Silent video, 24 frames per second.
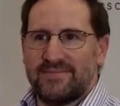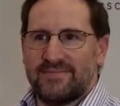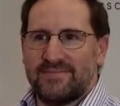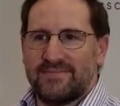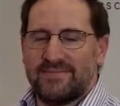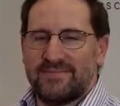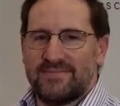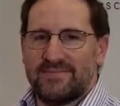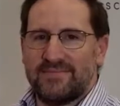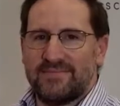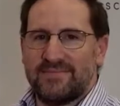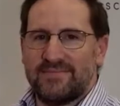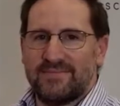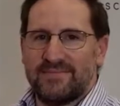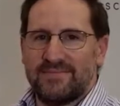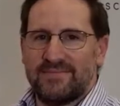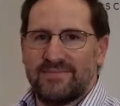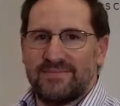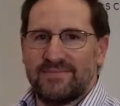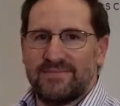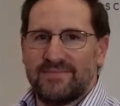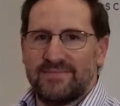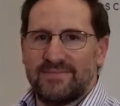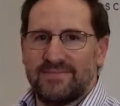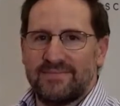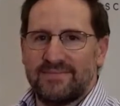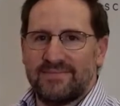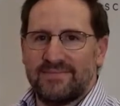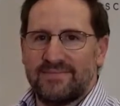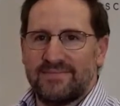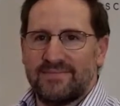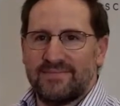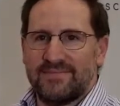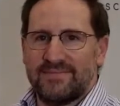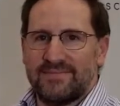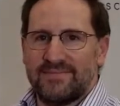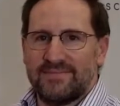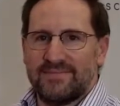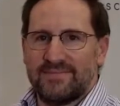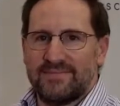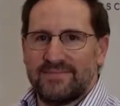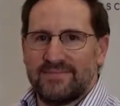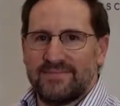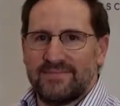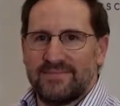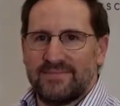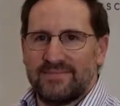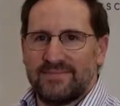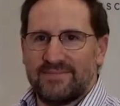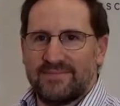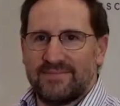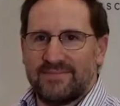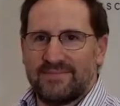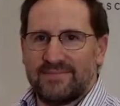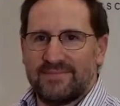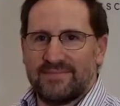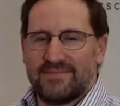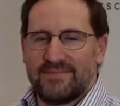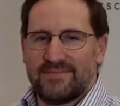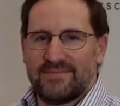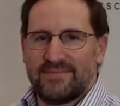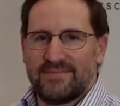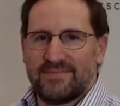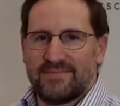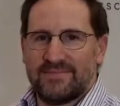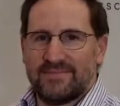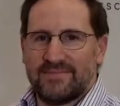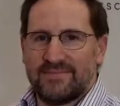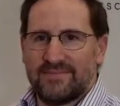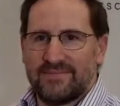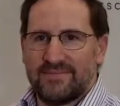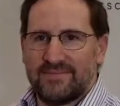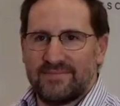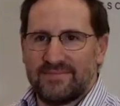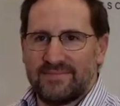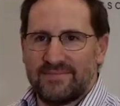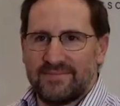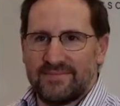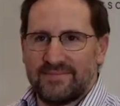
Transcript: [no speech]